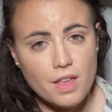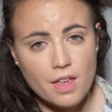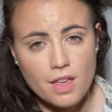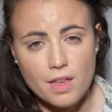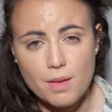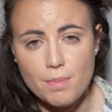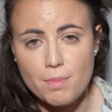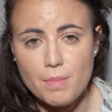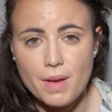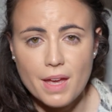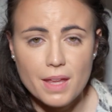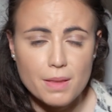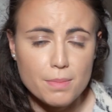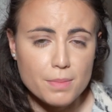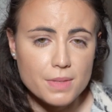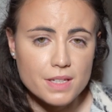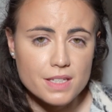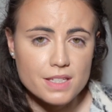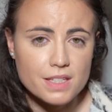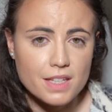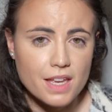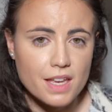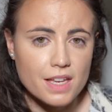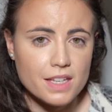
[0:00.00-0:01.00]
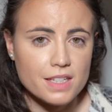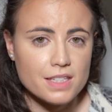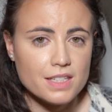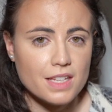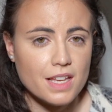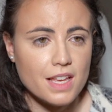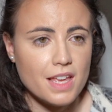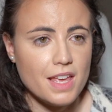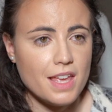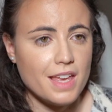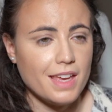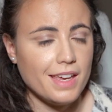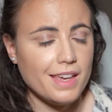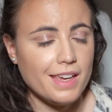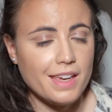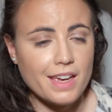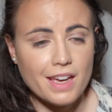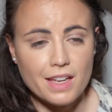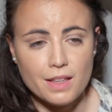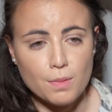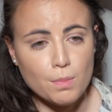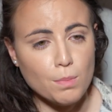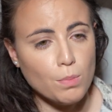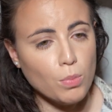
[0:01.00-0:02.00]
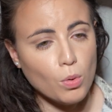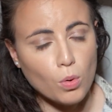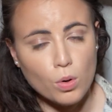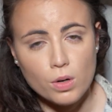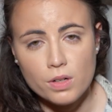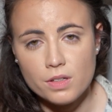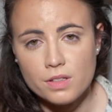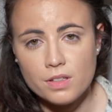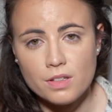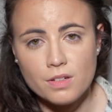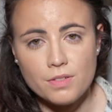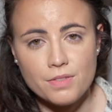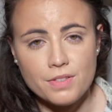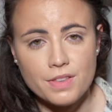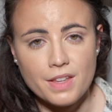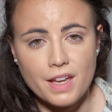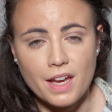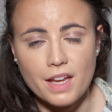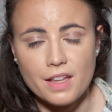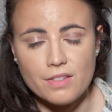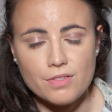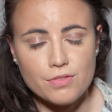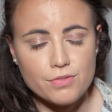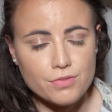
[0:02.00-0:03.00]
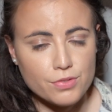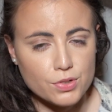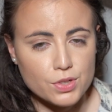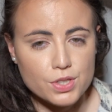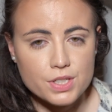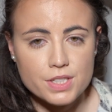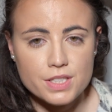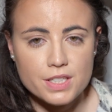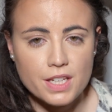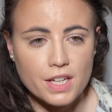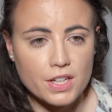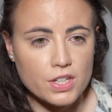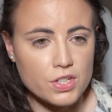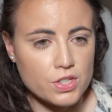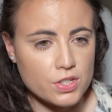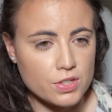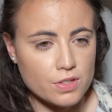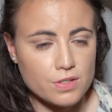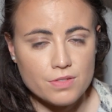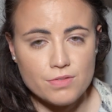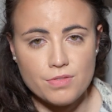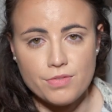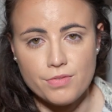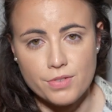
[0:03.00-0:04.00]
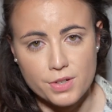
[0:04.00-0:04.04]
Embed mistakes, get bored of that first section,